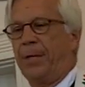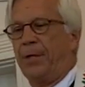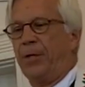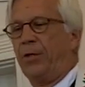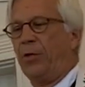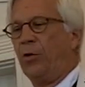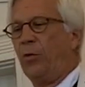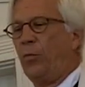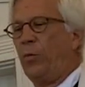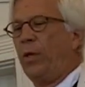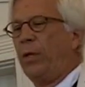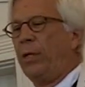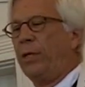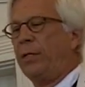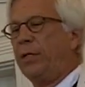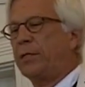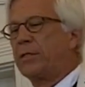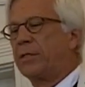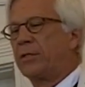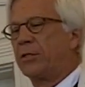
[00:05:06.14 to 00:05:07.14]
Your
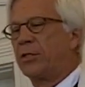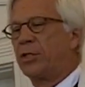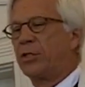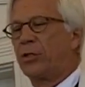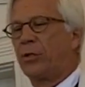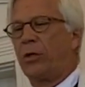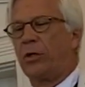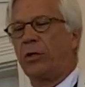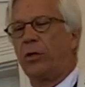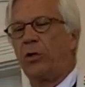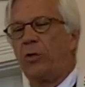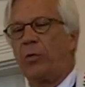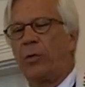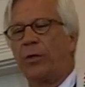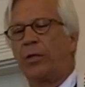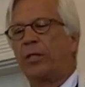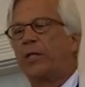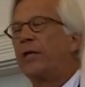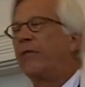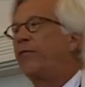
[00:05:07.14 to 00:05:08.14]
willingness to struggle
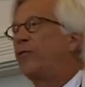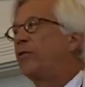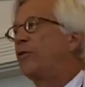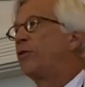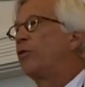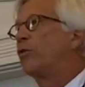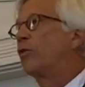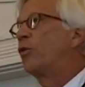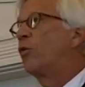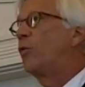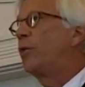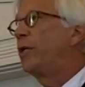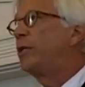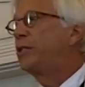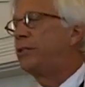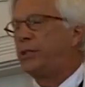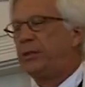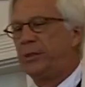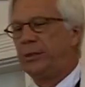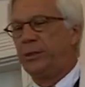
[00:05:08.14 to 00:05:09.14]
with difficult
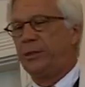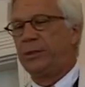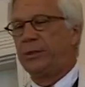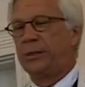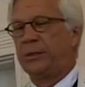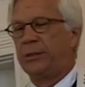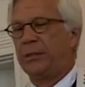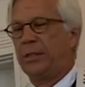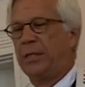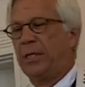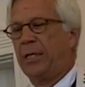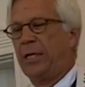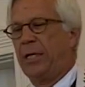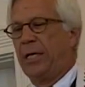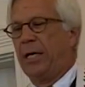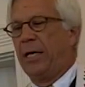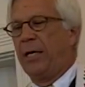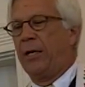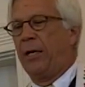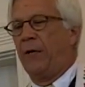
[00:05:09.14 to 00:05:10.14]
questions
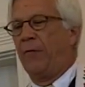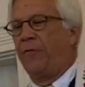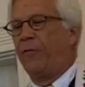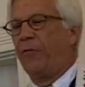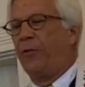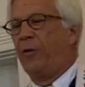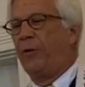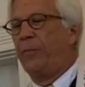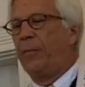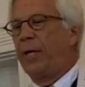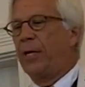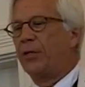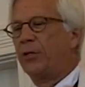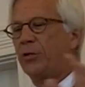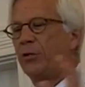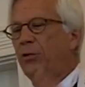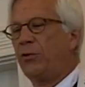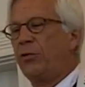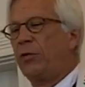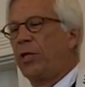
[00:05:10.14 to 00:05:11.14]
and affirm that
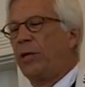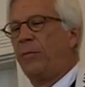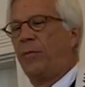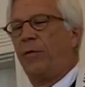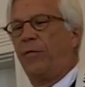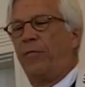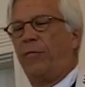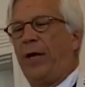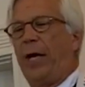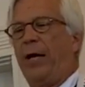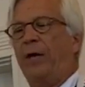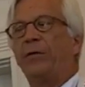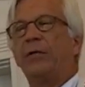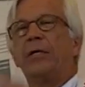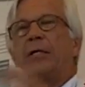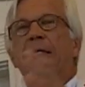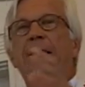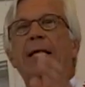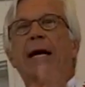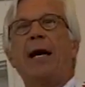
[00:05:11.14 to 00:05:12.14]
truth can be found
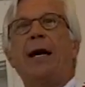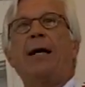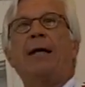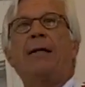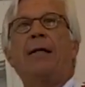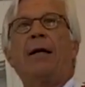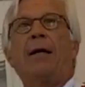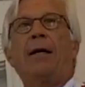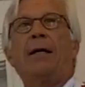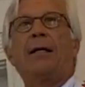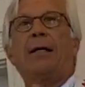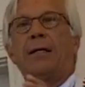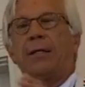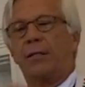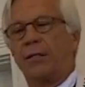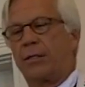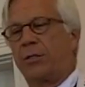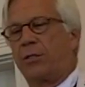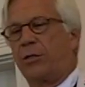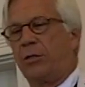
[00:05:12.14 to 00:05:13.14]
in dialogue and
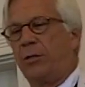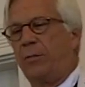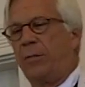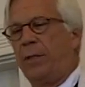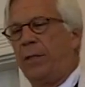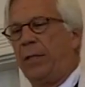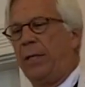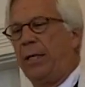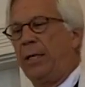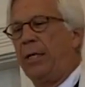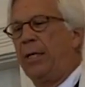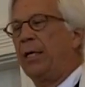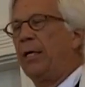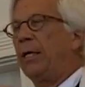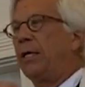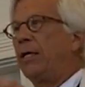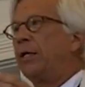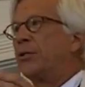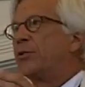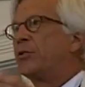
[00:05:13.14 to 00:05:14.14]
discernment
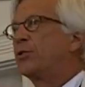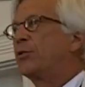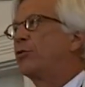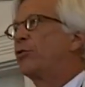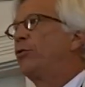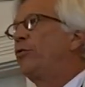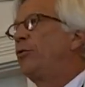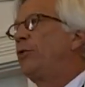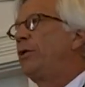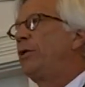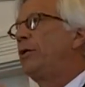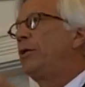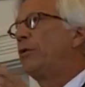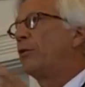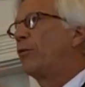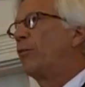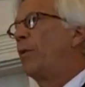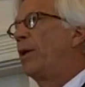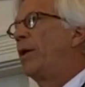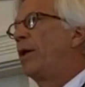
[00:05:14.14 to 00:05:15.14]
is truly
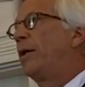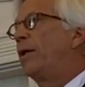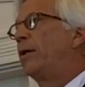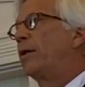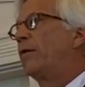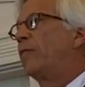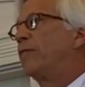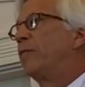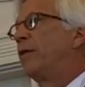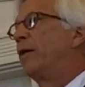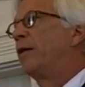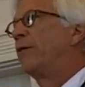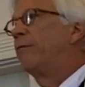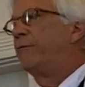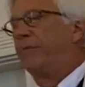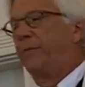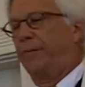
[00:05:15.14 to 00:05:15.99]
the way of love.